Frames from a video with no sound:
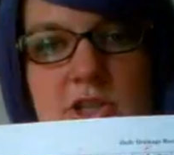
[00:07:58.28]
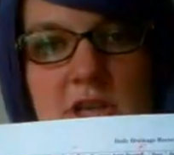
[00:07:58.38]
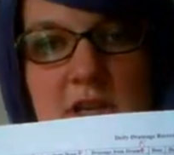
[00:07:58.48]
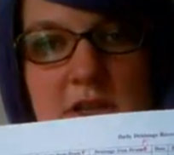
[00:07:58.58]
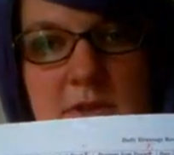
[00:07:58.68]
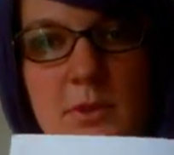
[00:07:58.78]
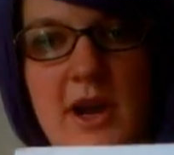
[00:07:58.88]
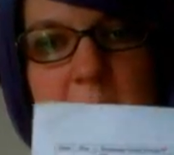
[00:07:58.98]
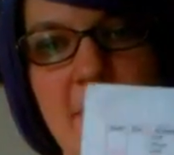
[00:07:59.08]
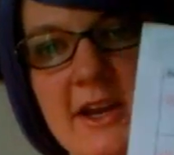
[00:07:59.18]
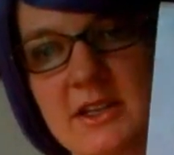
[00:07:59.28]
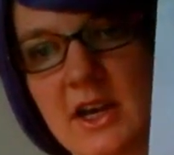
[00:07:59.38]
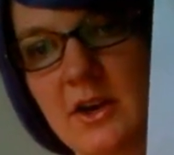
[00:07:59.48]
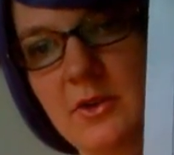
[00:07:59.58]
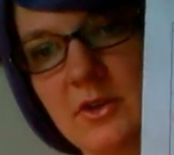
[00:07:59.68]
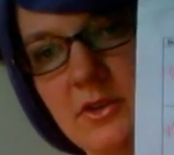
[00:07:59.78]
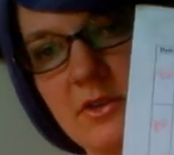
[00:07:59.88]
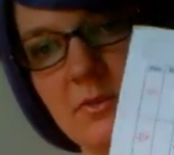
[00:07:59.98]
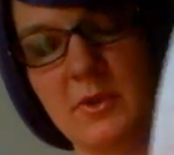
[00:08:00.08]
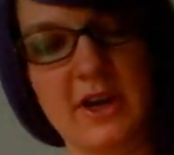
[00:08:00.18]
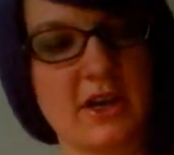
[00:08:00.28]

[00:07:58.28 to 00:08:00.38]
sheet where I write down when